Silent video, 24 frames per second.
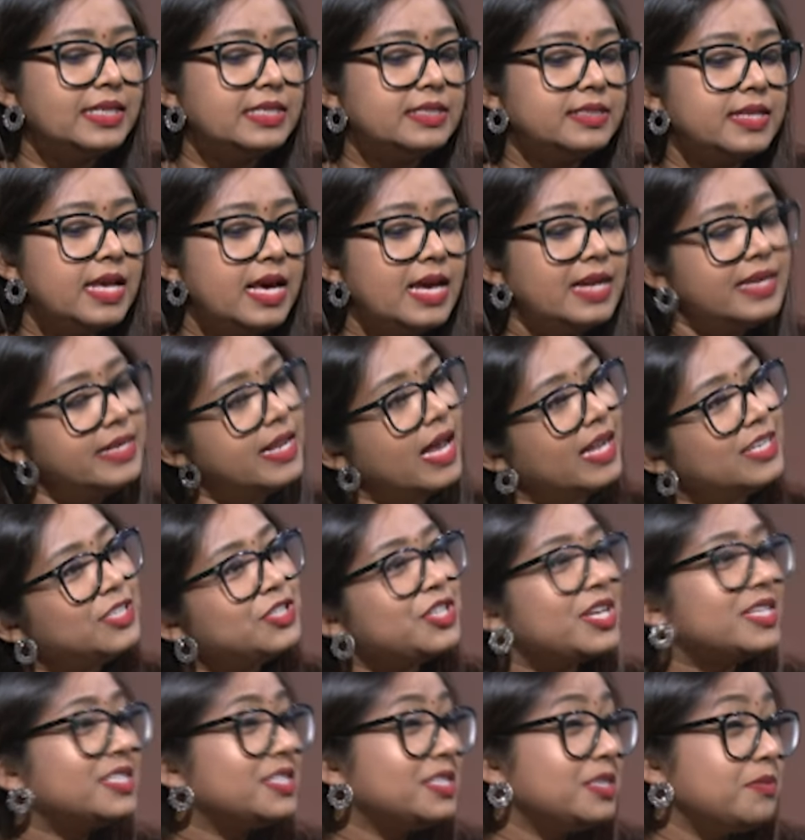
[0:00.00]
is
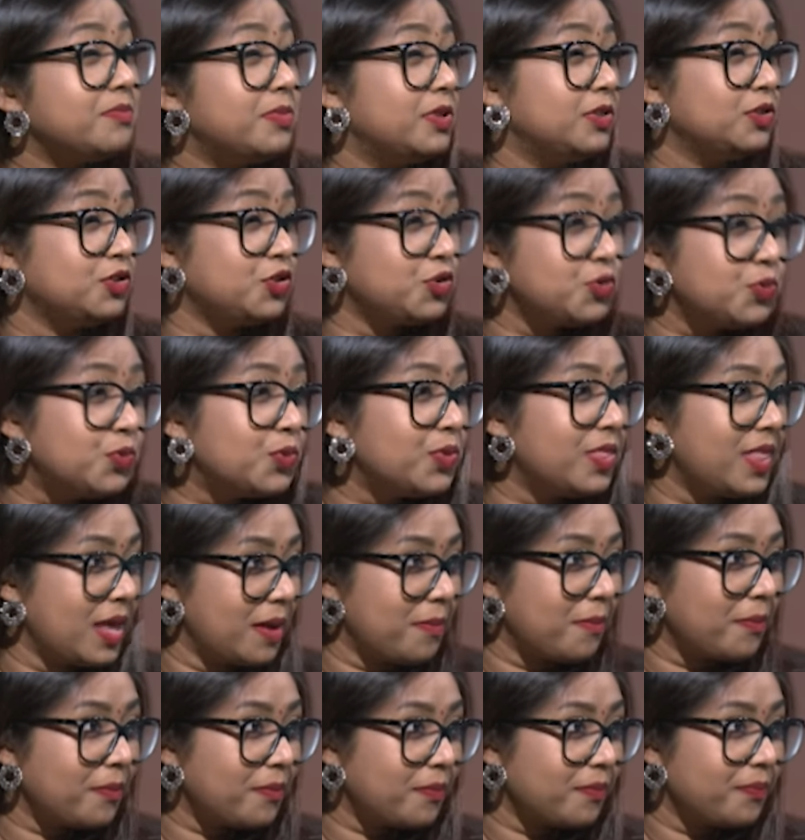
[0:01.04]
digestible to
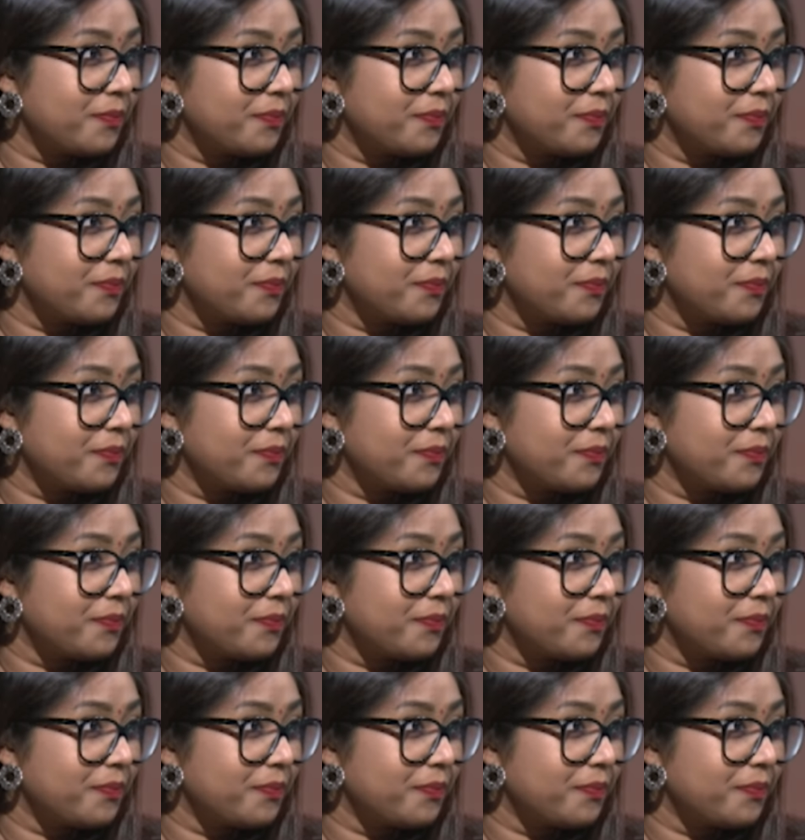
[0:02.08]
them?